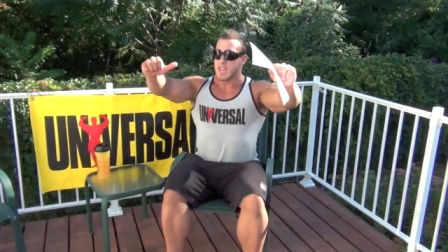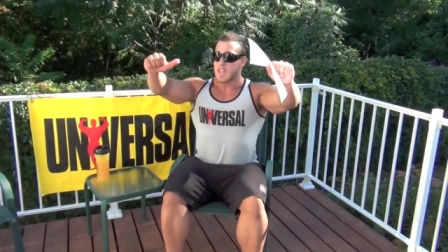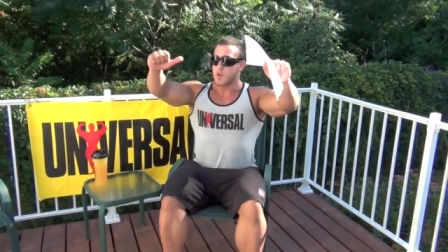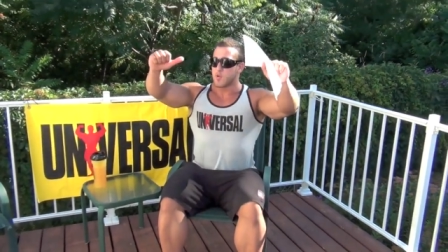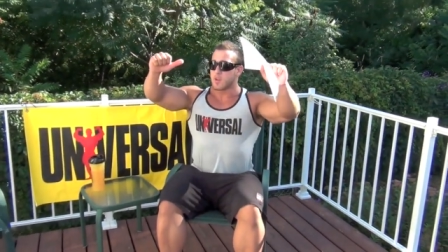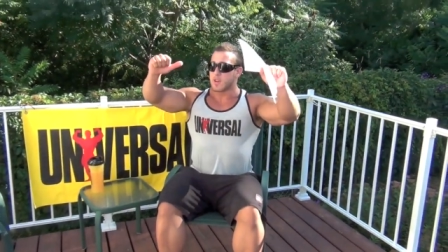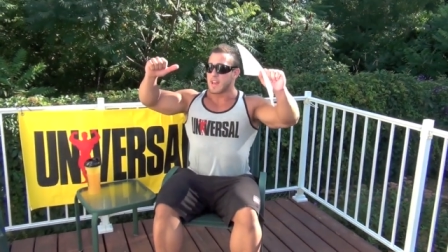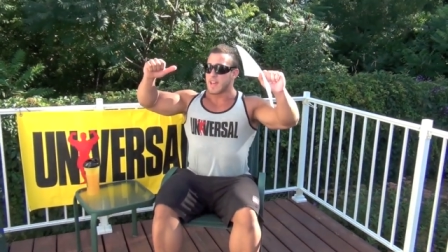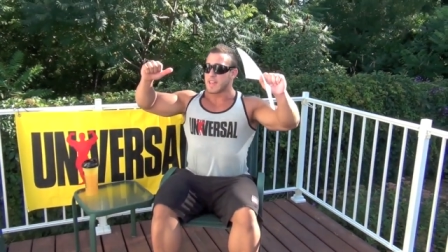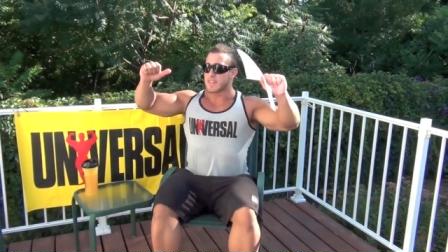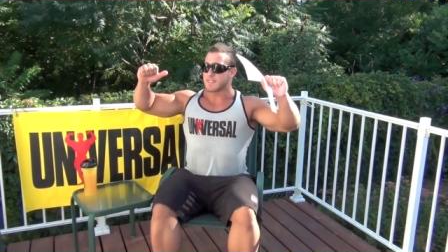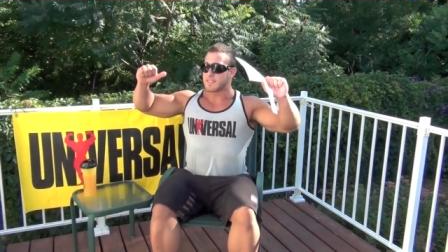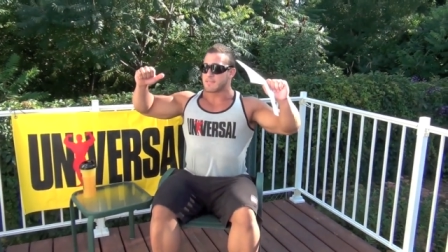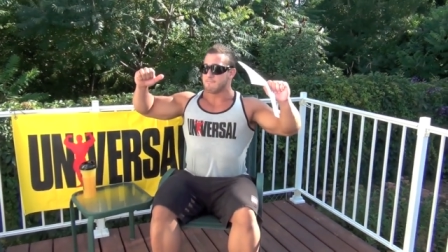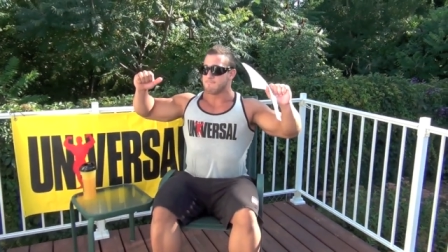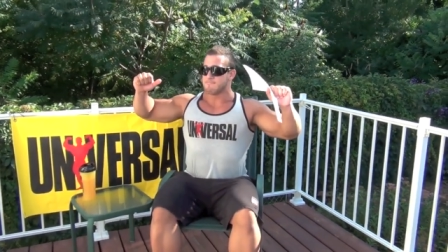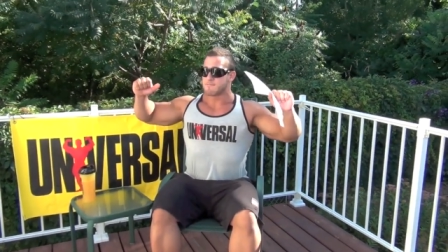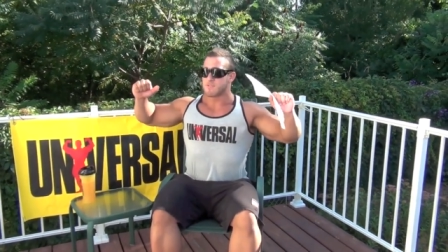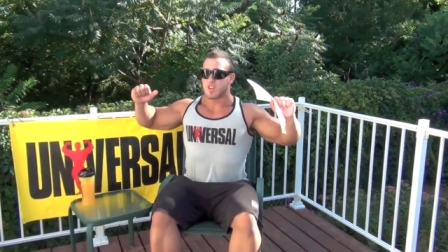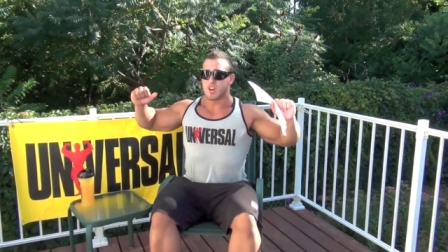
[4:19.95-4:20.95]
and really like
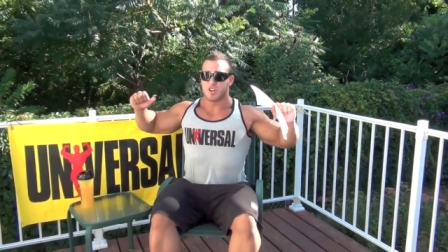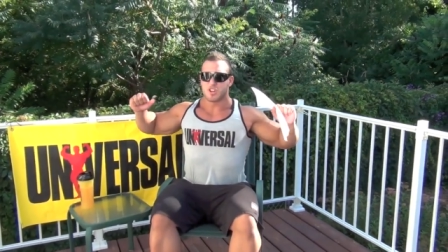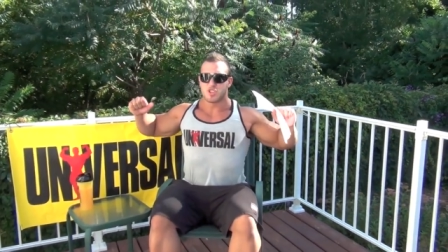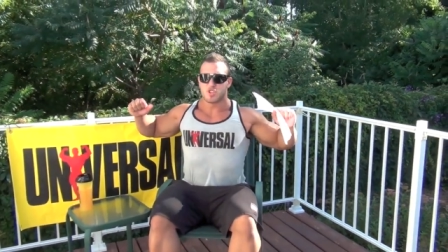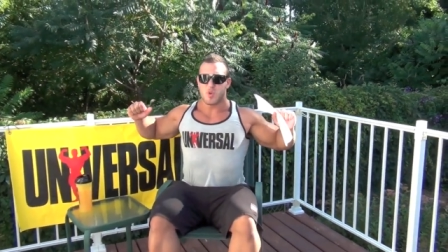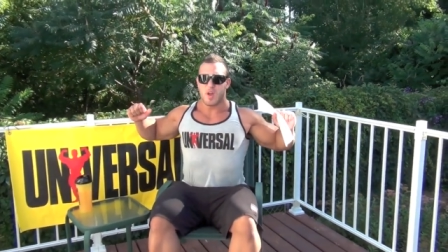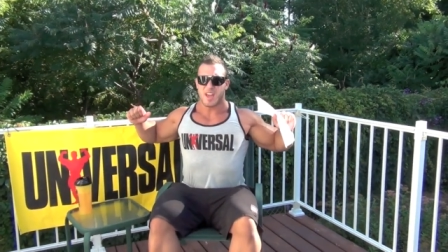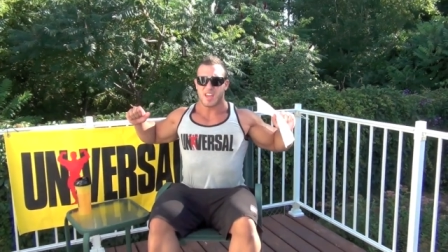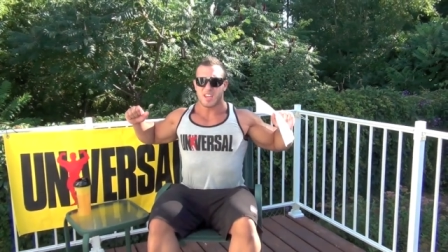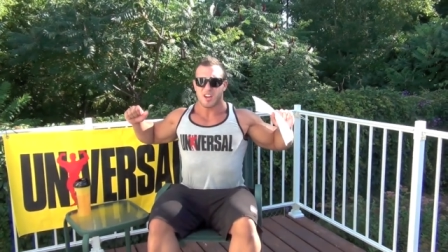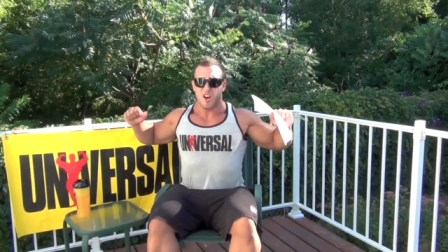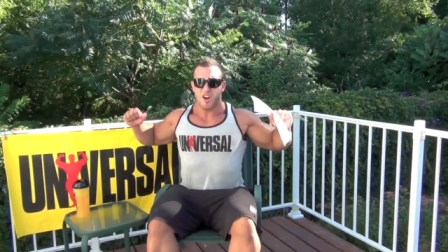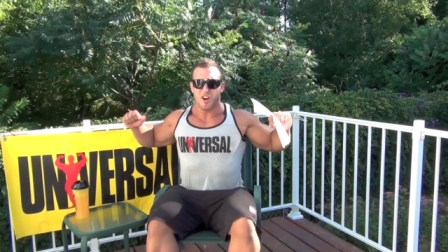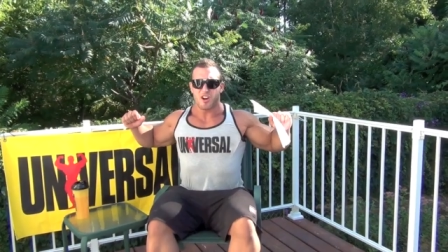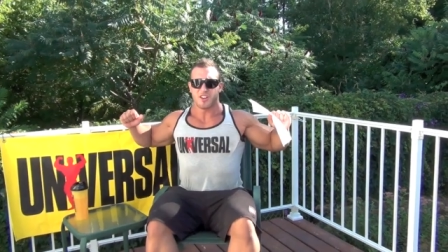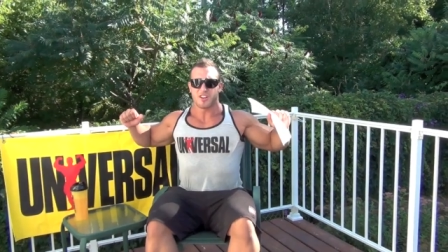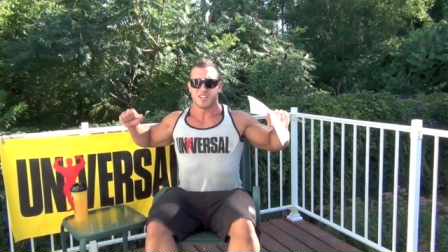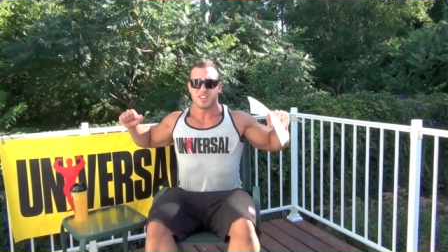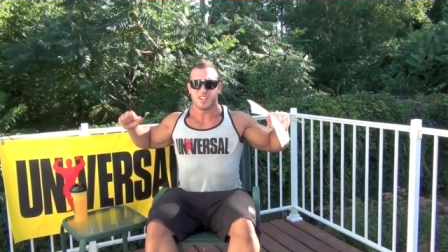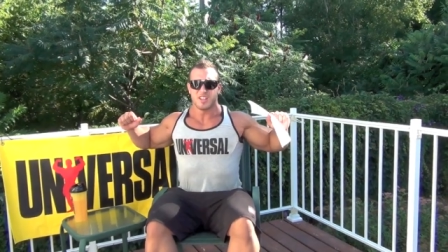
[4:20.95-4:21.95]
contract
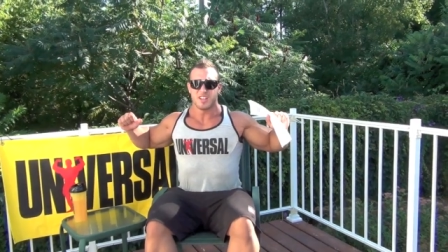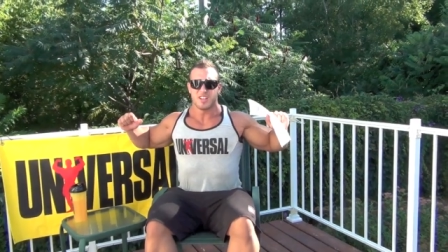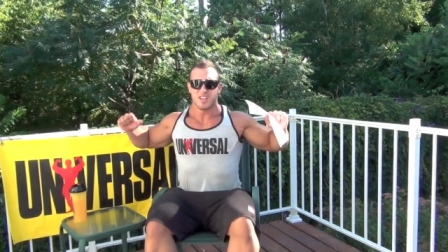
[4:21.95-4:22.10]
hard.